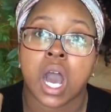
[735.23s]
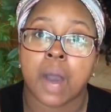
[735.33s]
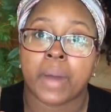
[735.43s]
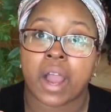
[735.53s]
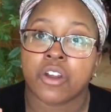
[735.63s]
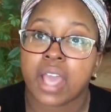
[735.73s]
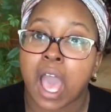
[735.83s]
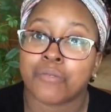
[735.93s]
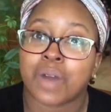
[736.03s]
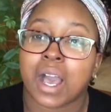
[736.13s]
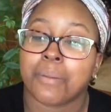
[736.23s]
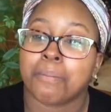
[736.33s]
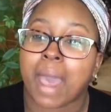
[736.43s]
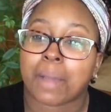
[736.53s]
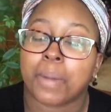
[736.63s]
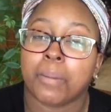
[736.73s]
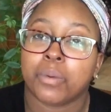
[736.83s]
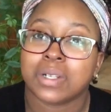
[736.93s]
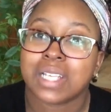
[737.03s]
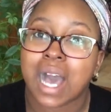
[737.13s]
Um, I already have my MAC
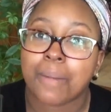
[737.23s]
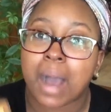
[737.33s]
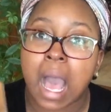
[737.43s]
pump on top.